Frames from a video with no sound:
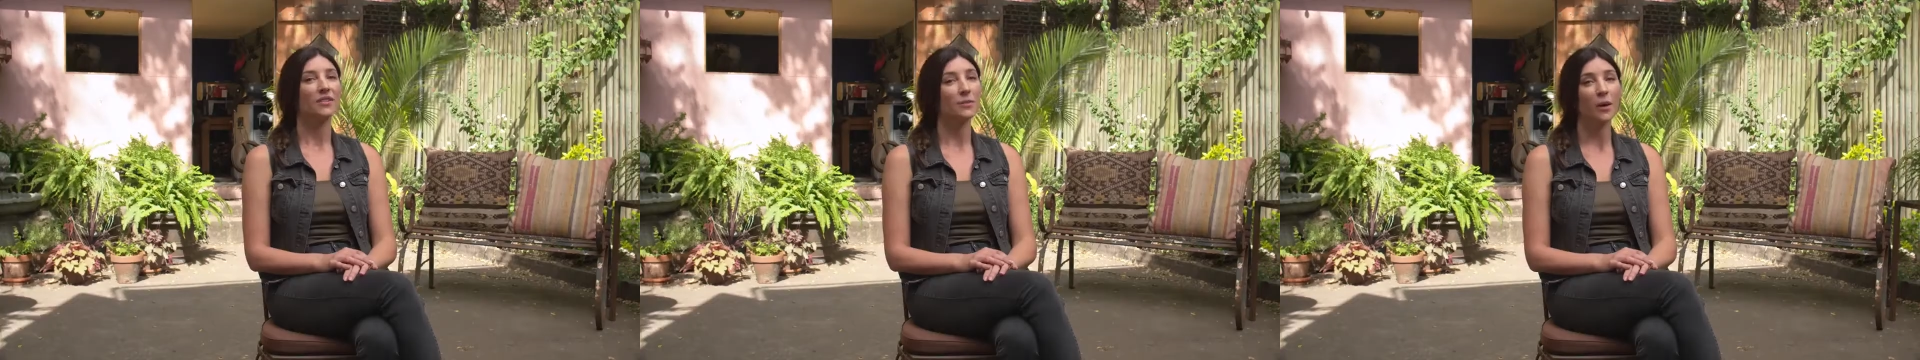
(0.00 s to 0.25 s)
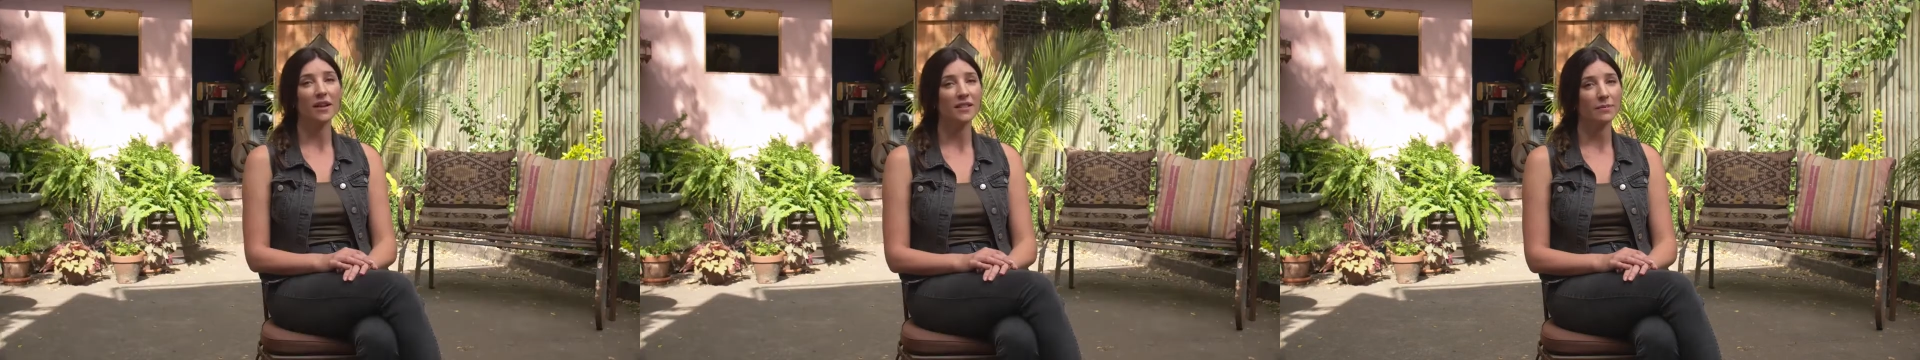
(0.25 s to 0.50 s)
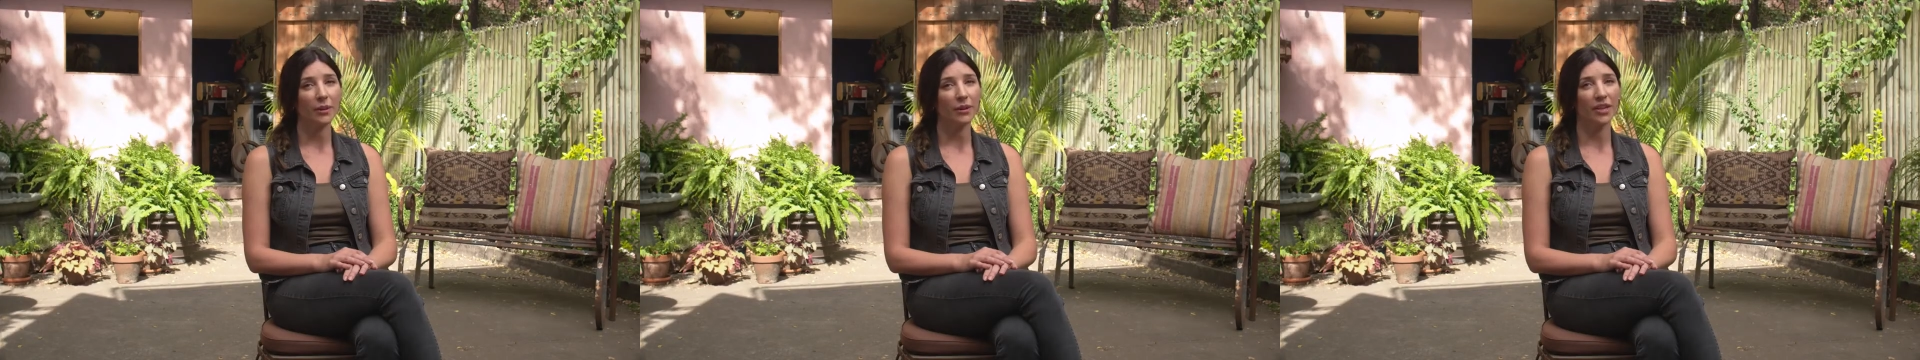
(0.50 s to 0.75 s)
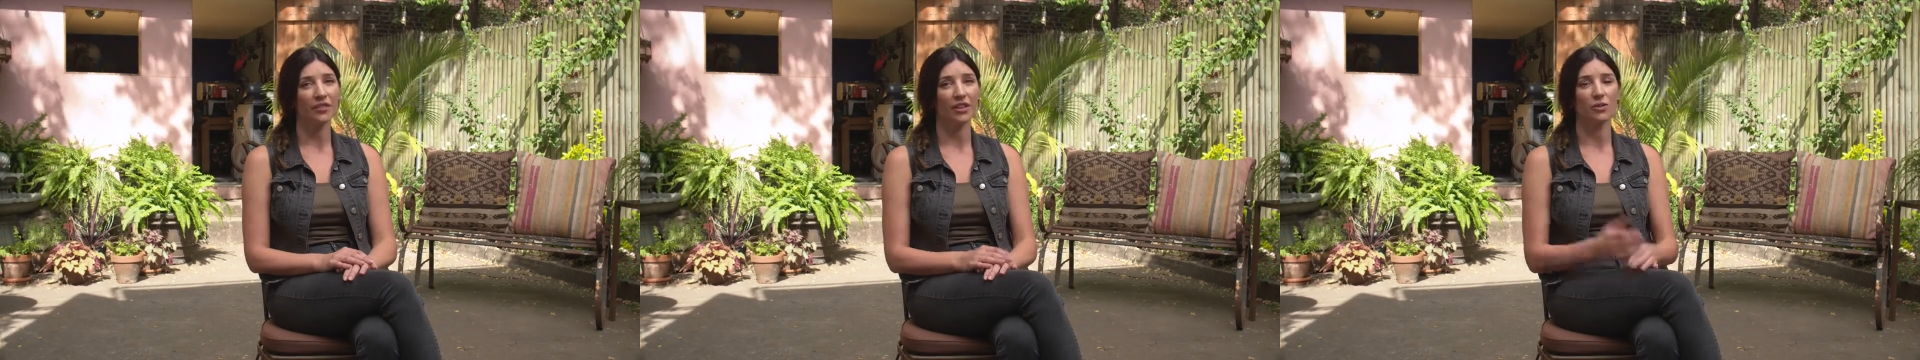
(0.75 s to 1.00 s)
there's a
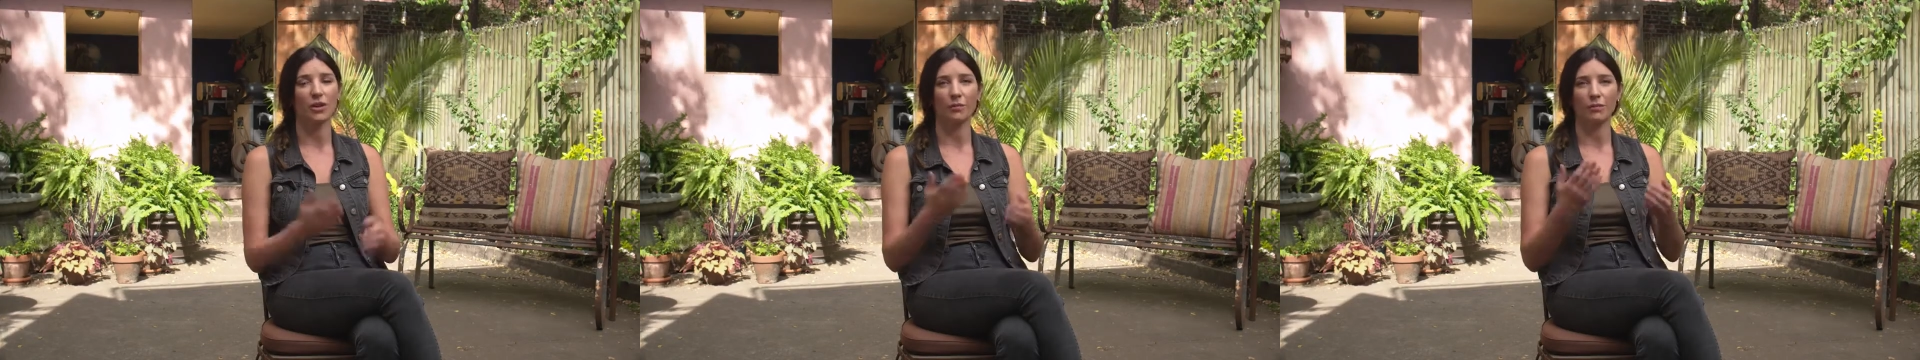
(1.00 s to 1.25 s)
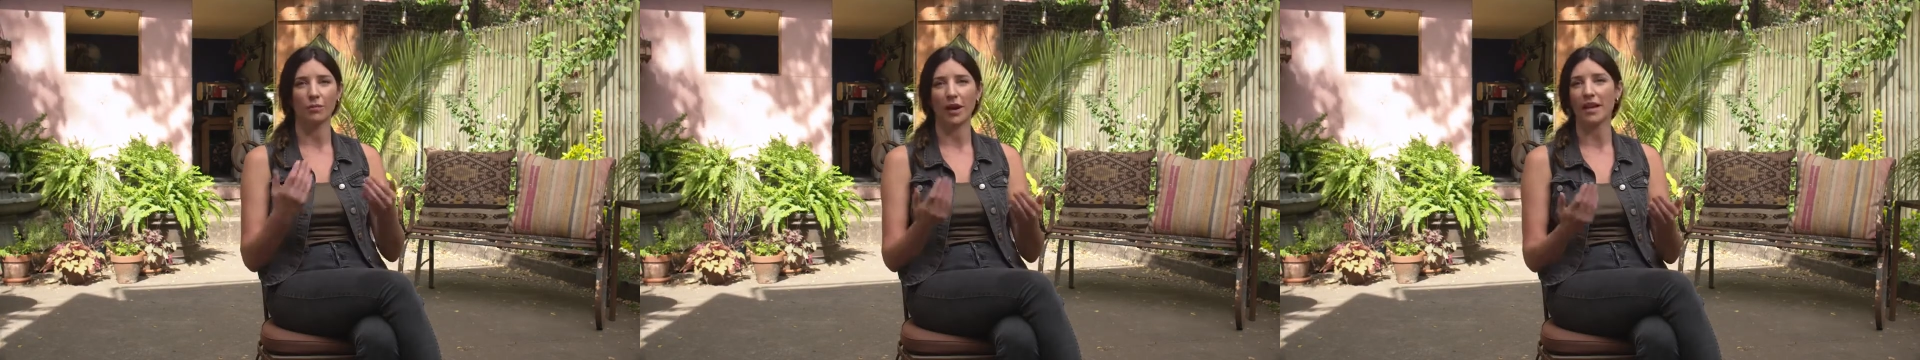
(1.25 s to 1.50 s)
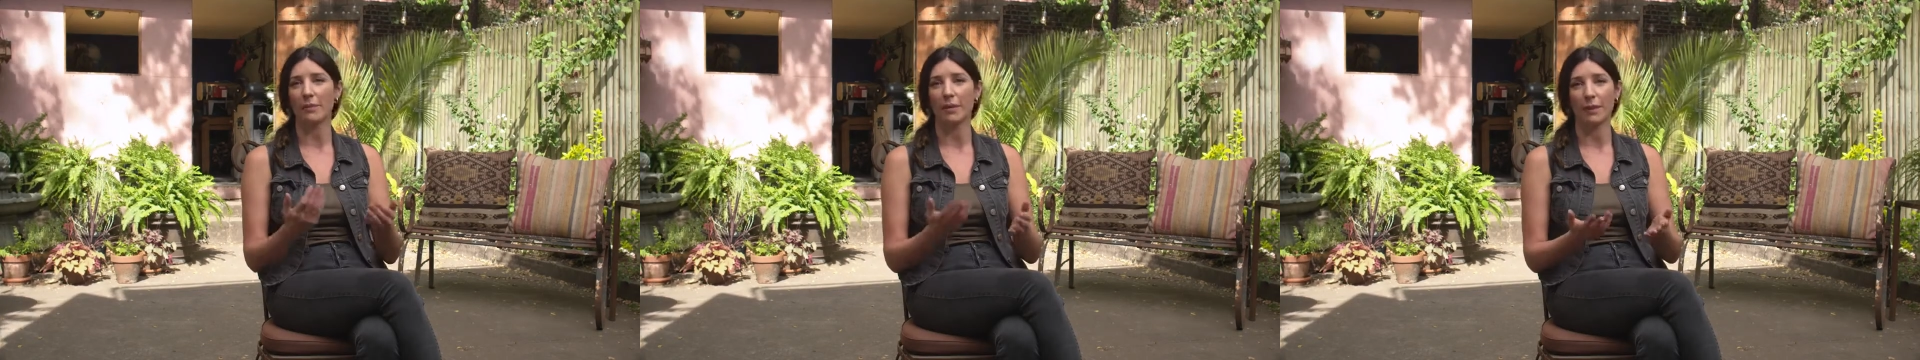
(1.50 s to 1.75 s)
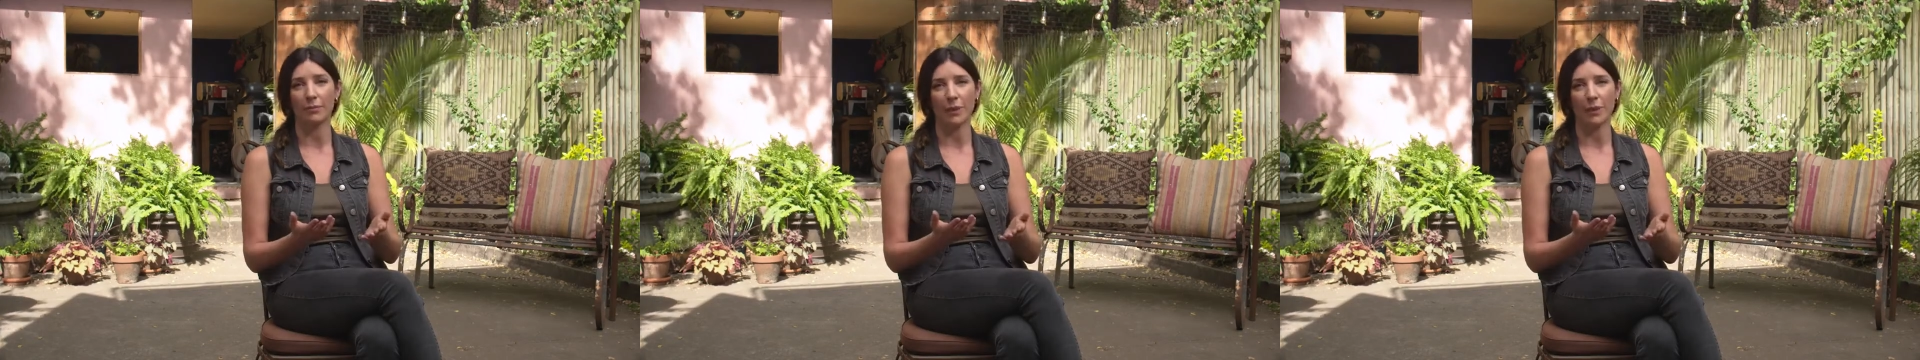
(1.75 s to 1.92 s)
possibility that you could break it by